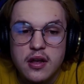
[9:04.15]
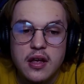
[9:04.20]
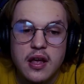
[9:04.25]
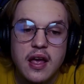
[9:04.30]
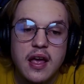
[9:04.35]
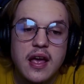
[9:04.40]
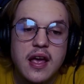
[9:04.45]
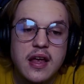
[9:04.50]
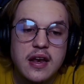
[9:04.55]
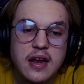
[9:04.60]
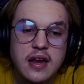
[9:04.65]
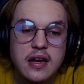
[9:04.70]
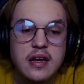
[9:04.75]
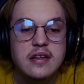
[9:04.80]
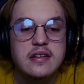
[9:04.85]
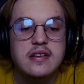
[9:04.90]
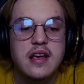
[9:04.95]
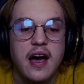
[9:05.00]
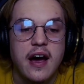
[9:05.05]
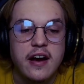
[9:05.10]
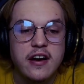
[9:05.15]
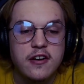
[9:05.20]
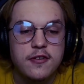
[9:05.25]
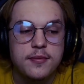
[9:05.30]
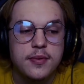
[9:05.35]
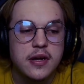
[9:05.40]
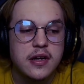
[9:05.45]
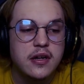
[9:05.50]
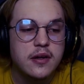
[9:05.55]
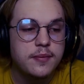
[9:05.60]
And it is kind of
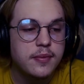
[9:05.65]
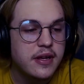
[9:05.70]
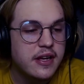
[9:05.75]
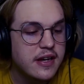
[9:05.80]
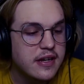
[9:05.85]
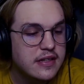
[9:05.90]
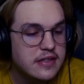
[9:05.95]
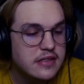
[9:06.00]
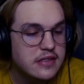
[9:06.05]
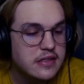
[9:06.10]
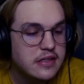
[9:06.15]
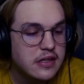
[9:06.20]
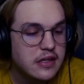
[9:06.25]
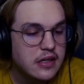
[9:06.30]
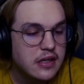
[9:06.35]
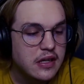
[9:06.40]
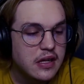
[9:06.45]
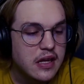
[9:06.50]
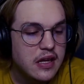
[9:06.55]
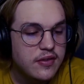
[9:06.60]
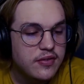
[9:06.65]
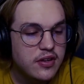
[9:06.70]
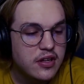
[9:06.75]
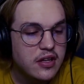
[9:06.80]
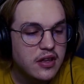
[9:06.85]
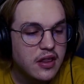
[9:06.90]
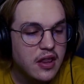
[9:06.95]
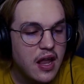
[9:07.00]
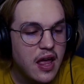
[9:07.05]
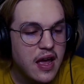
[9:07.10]
bigger because
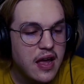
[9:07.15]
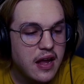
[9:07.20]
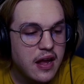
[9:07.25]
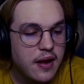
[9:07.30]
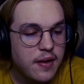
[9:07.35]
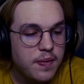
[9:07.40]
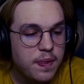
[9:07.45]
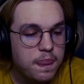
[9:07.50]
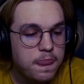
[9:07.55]
even like